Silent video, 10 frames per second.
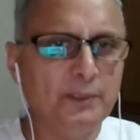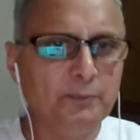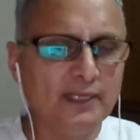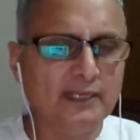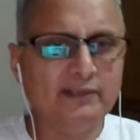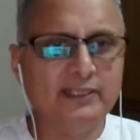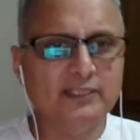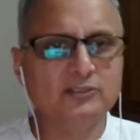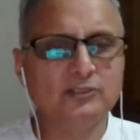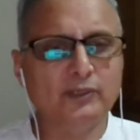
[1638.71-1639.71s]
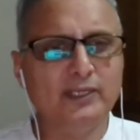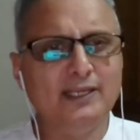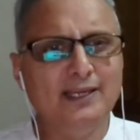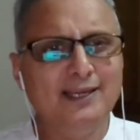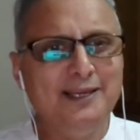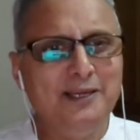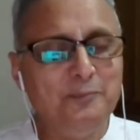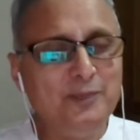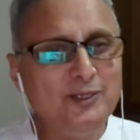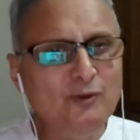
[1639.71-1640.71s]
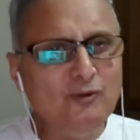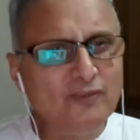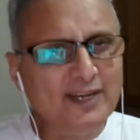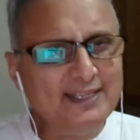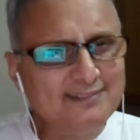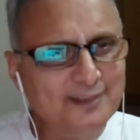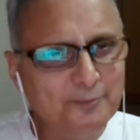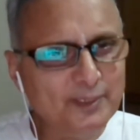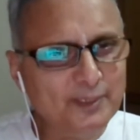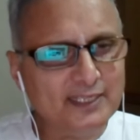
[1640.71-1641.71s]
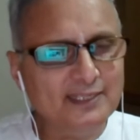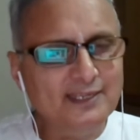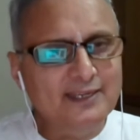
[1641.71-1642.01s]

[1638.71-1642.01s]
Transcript: people can read a story but you will find somebody